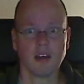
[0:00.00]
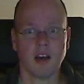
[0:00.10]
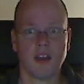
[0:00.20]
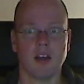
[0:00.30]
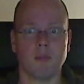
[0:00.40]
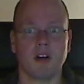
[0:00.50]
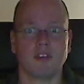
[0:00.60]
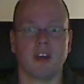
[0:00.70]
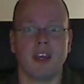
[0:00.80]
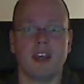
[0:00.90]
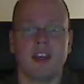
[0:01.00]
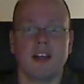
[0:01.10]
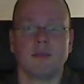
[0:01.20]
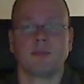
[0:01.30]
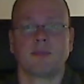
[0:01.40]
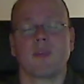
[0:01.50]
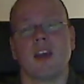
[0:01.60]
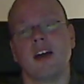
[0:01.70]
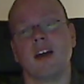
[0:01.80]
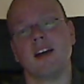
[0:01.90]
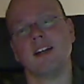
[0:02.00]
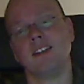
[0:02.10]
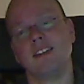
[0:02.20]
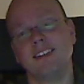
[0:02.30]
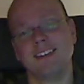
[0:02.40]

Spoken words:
Hi there, Mark Vergeer here. A